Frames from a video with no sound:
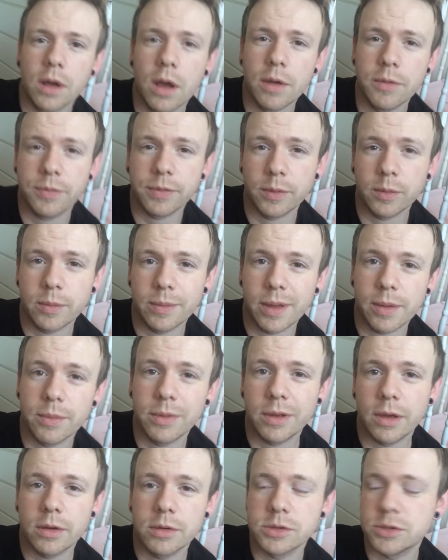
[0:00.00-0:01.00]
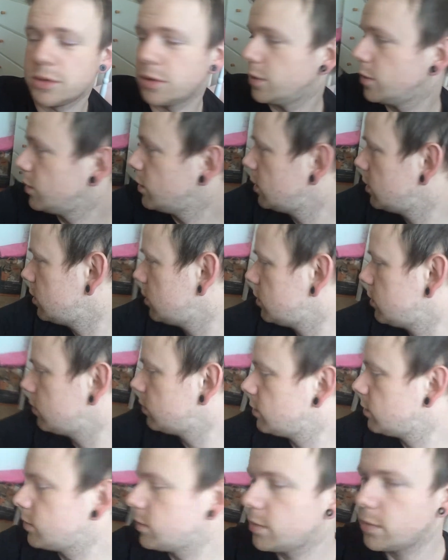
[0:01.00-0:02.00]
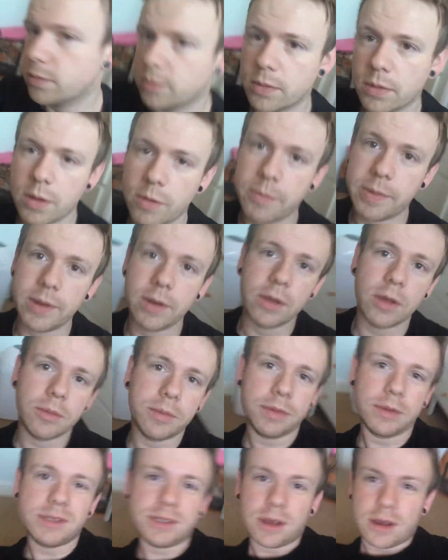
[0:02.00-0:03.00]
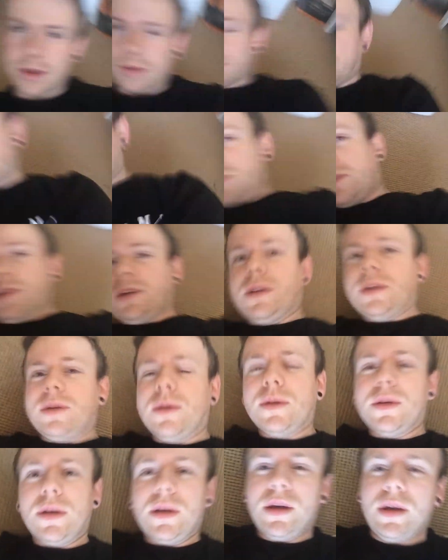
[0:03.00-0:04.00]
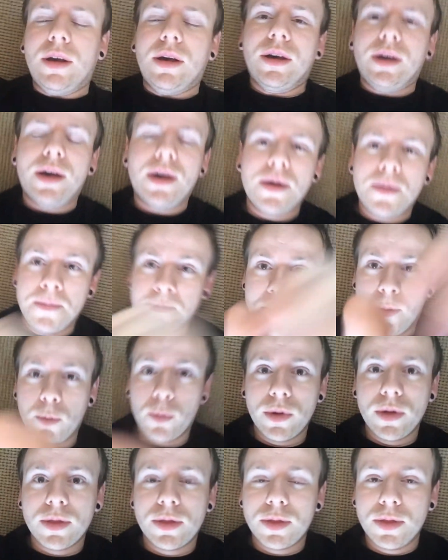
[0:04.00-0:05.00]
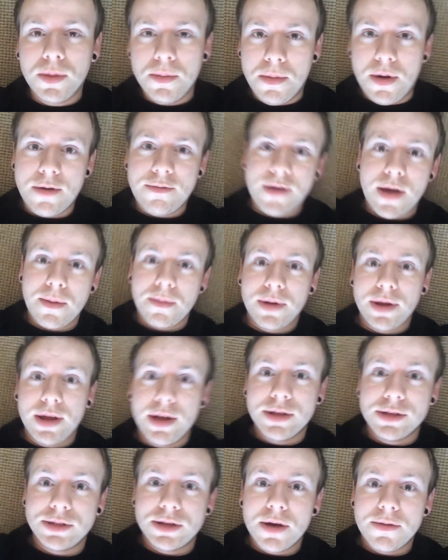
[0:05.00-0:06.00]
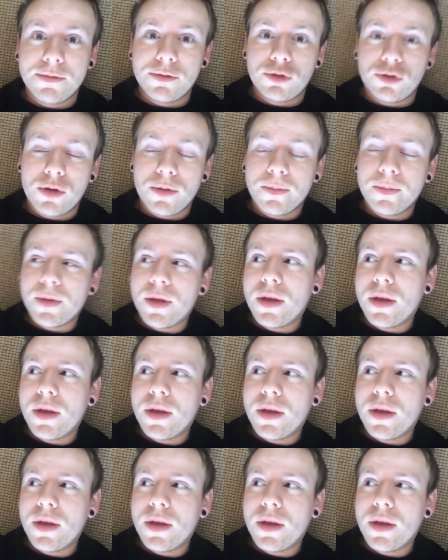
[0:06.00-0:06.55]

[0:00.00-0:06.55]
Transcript: hopefully we'll be able to go soon. I've been a couple of times um, with my family and stuff.